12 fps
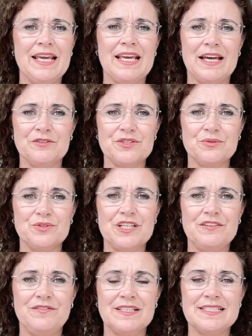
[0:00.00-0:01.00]
Council
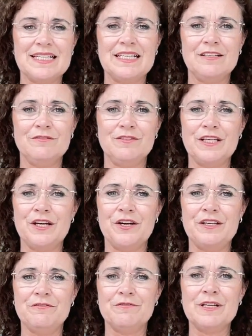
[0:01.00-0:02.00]
Chief Executive
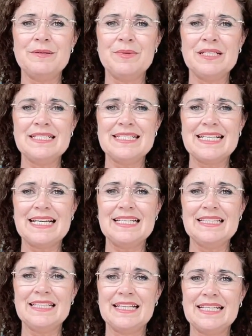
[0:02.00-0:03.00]
Leonie Freeman
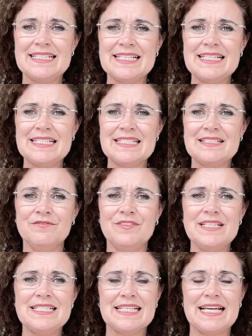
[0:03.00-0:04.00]
stated that the sector is
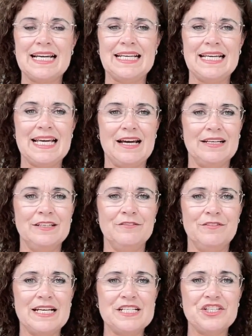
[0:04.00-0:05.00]
investigating how
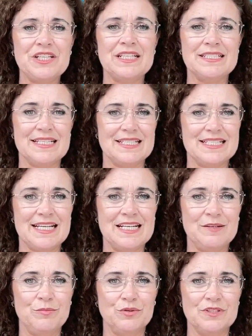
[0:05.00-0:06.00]
innovation and
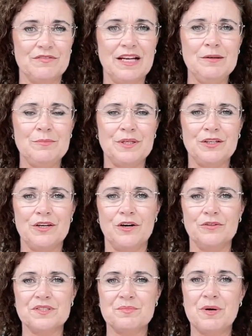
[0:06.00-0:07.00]
sustainable development
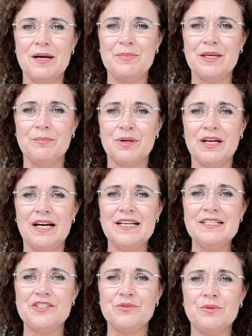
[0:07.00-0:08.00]
goals might be
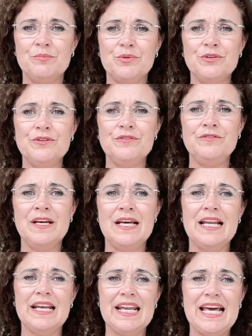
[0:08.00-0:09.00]
applied to improve
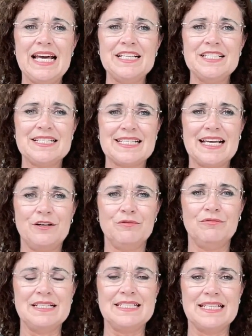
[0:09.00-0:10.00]
large-scale
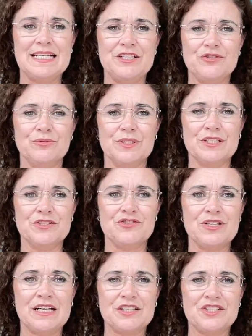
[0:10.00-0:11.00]
residential
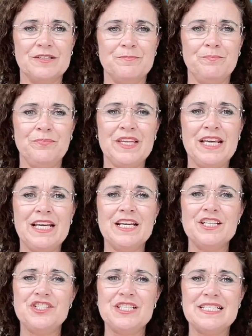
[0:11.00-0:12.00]
construction.
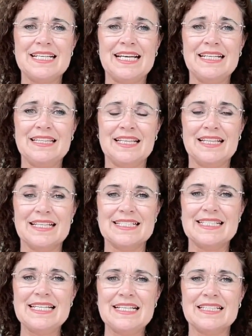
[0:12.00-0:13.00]
She stated that the
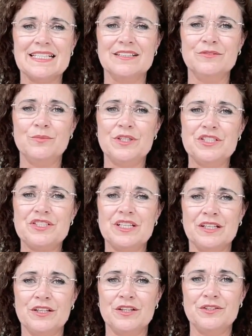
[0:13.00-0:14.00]
sector, which
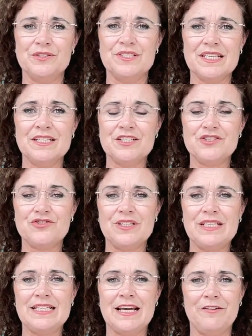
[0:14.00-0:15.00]
includes
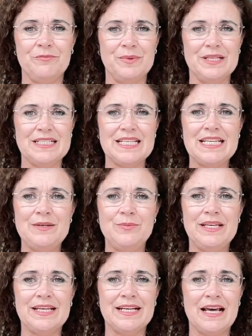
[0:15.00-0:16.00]
industry, government,
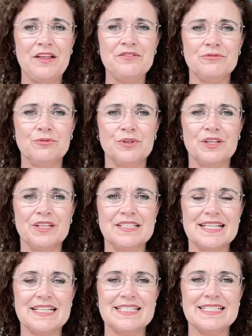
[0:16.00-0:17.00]
iwi, and other
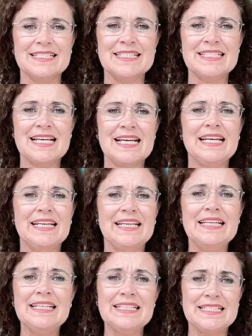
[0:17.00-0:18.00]
organisations,
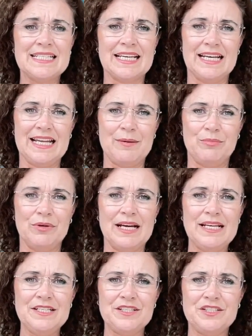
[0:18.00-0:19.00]
needed to
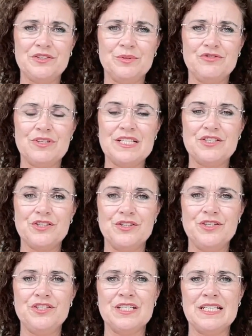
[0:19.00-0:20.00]
collaborate to address
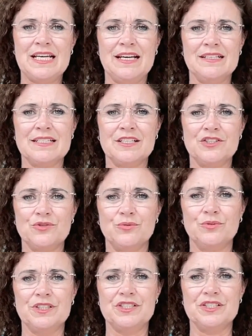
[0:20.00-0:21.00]
urgent housing
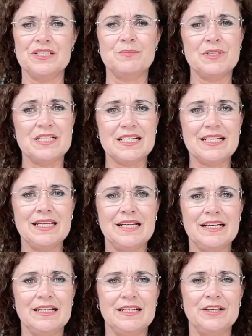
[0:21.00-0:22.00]
shortages,
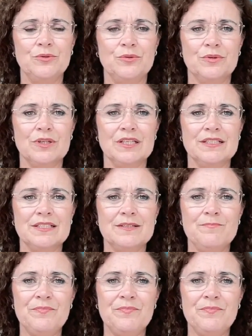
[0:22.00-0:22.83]
particularly in Auckland.